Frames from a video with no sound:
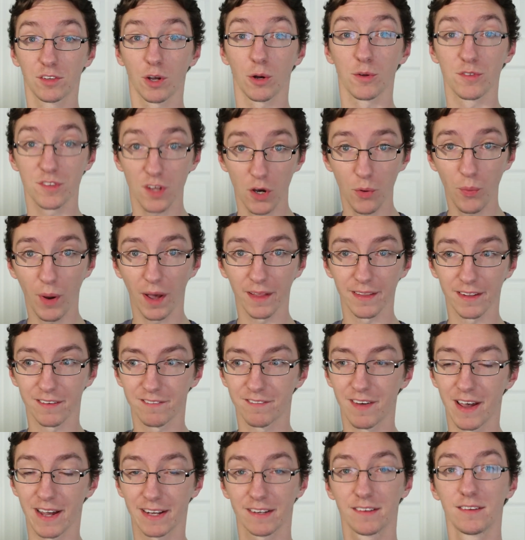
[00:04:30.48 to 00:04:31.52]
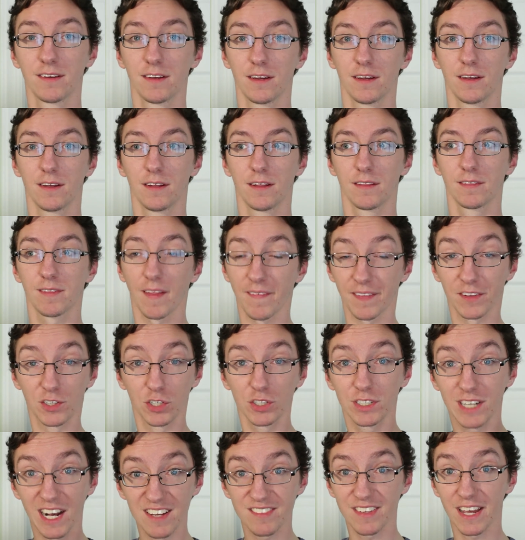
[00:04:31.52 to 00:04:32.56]
go so well, in fact, that the
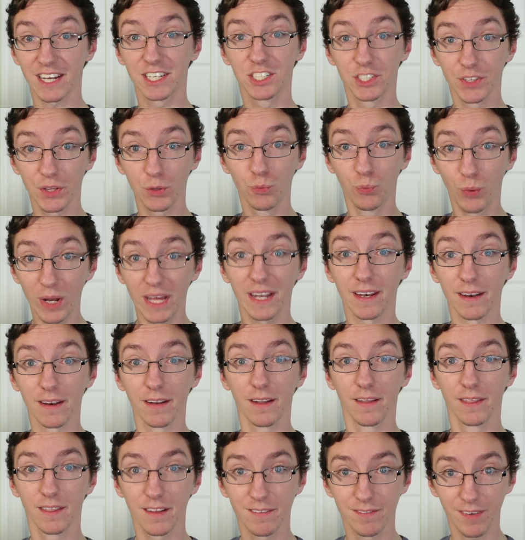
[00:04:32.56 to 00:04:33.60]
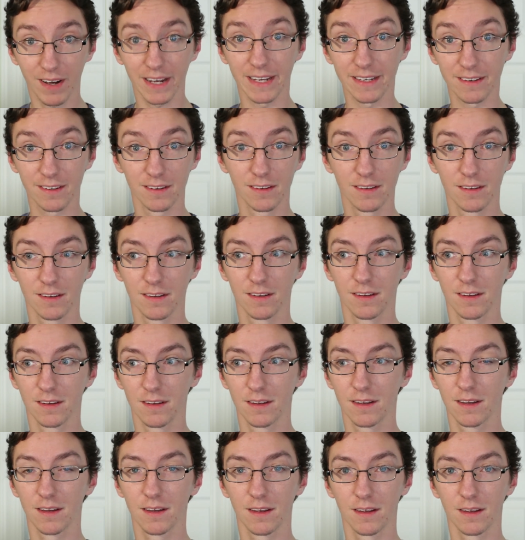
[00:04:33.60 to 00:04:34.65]
good guys actually win the fight.
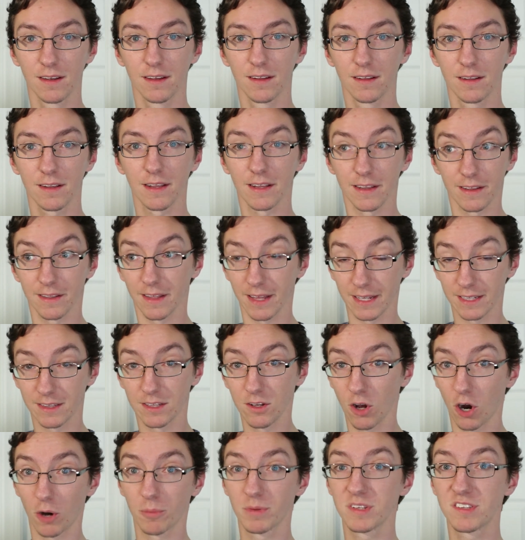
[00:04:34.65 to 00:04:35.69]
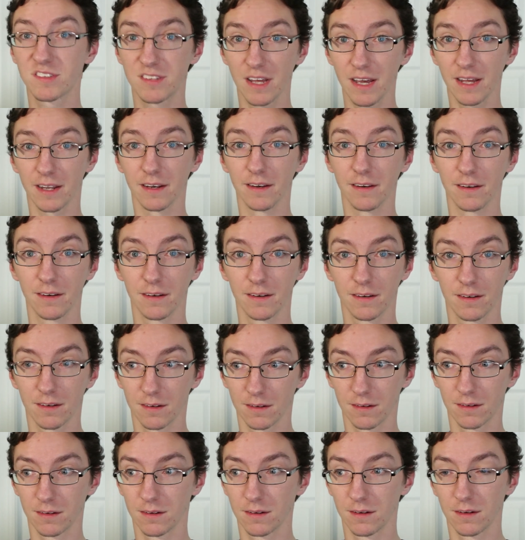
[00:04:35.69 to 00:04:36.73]
Like, the army's dead.
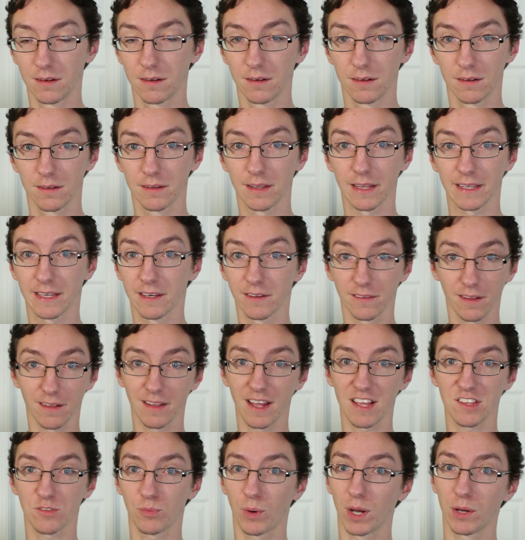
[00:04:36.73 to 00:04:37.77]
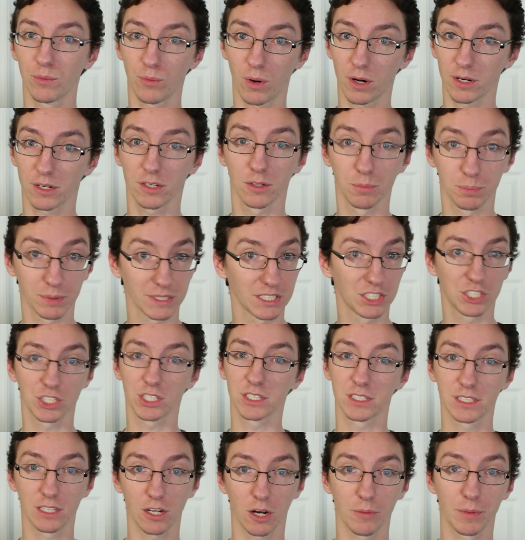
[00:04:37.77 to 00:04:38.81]
They kill the last White Walker, big
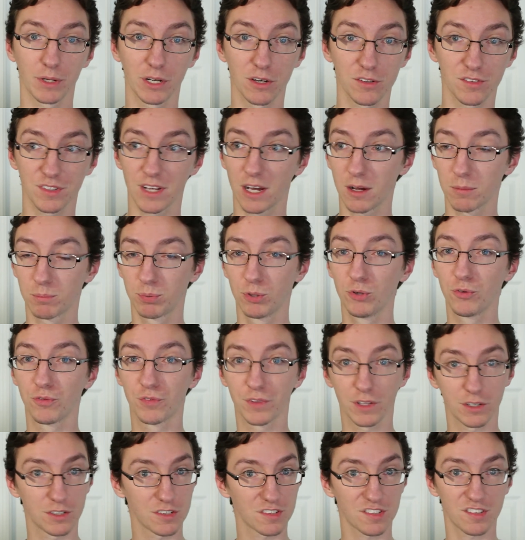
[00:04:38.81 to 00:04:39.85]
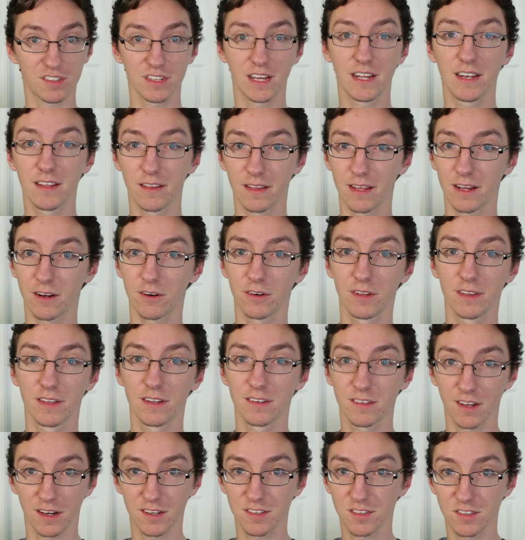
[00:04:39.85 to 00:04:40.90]
chunk of the army goes down, poof, they're just standing there in the
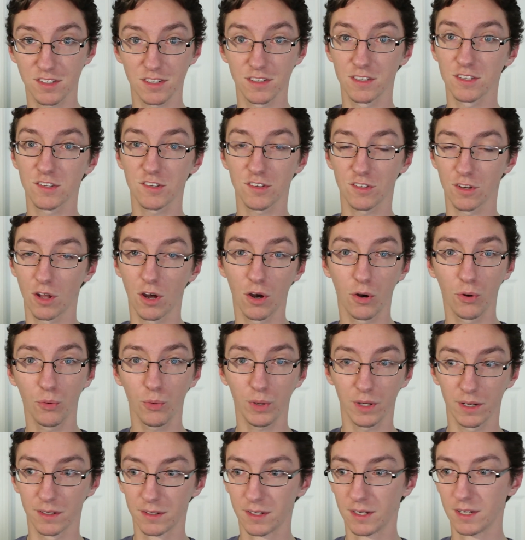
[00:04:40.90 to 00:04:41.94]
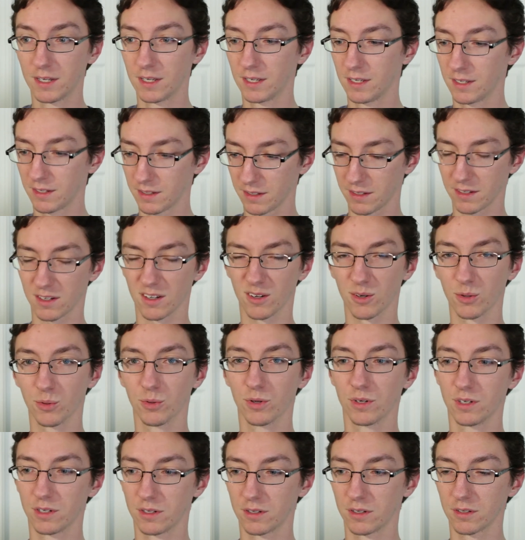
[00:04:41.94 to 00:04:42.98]
dust and the snow and, you know,
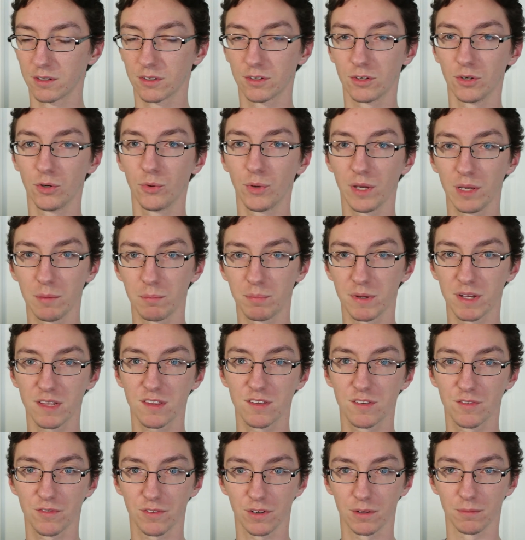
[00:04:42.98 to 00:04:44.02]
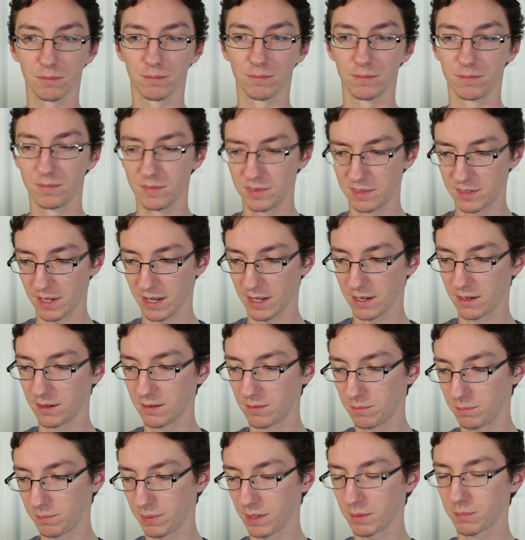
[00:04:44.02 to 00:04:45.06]
gooey bits from dead
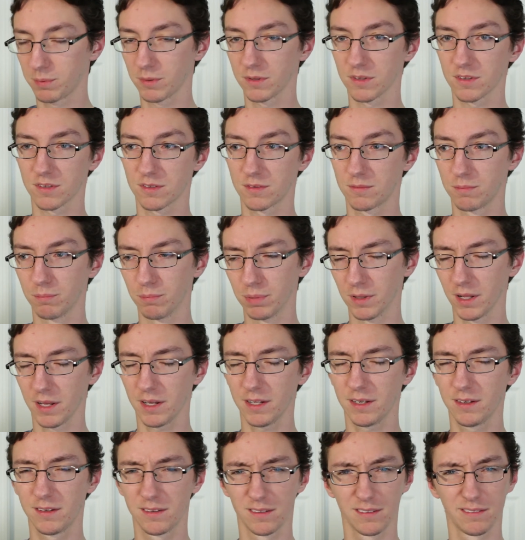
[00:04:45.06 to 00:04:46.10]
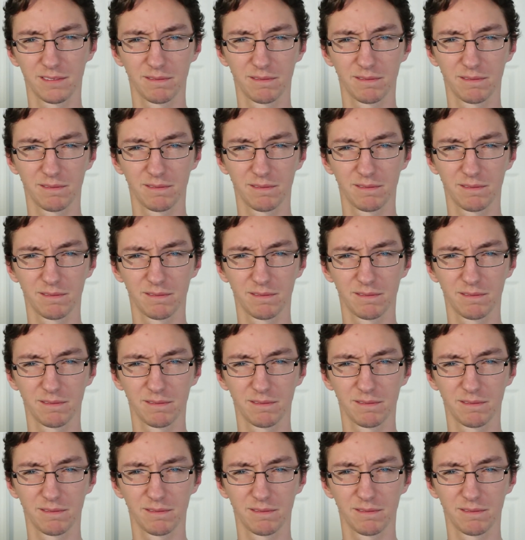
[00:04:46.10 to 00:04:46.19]
people's blood.